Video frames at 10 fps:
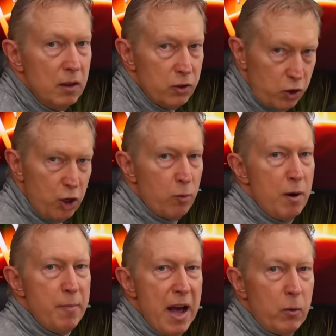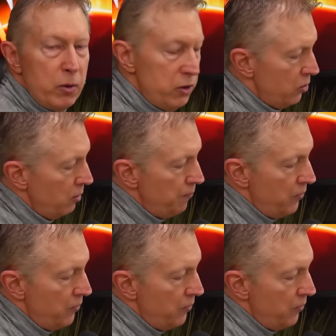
It's going to run backwards.